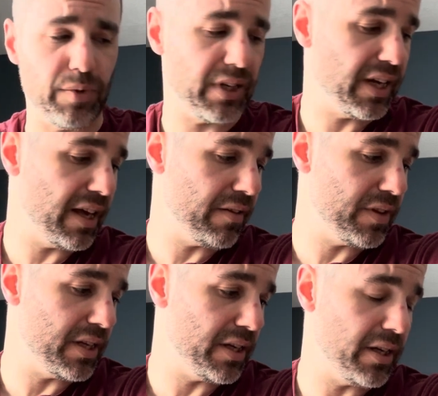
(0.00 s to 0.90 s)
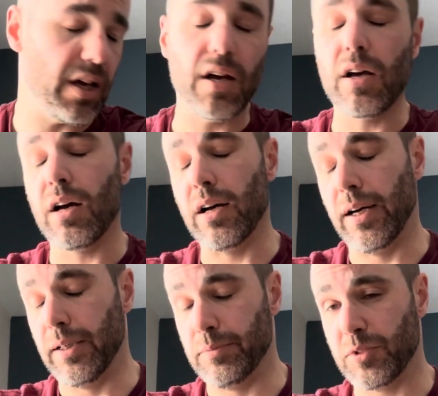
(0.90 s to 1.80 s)
We're going to have the
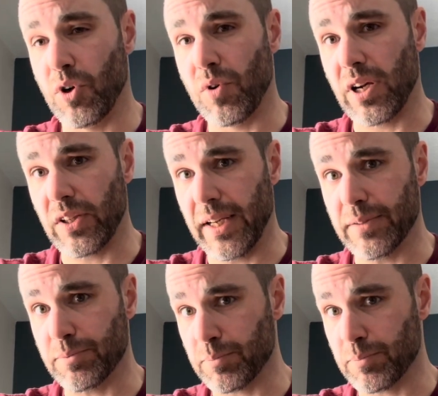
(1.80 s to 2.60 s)
um, GORUCK Light